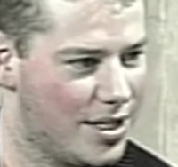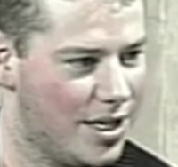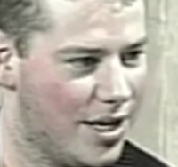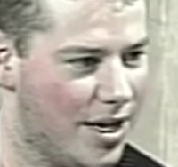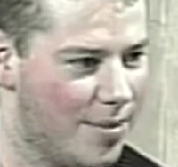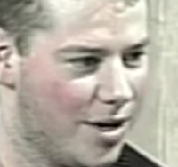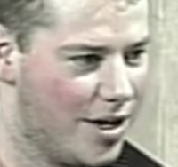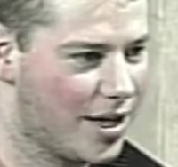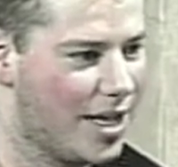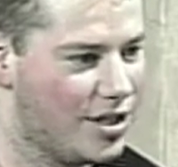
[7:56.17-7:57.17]
here at Emory Henry
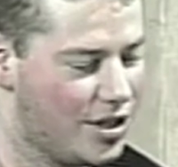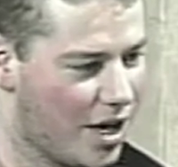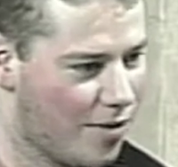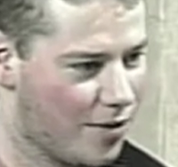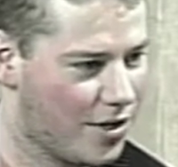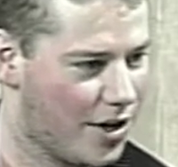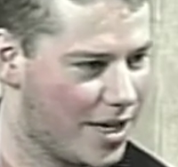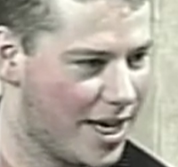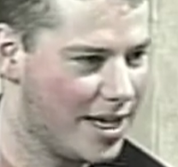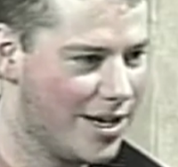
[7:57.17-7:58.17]
College. You taught for
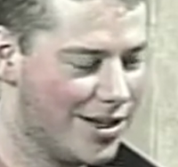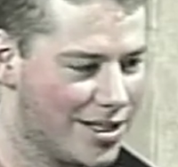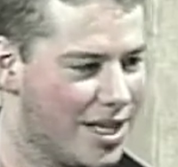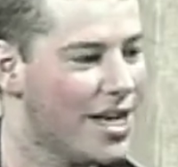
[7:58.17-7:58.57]
38 years.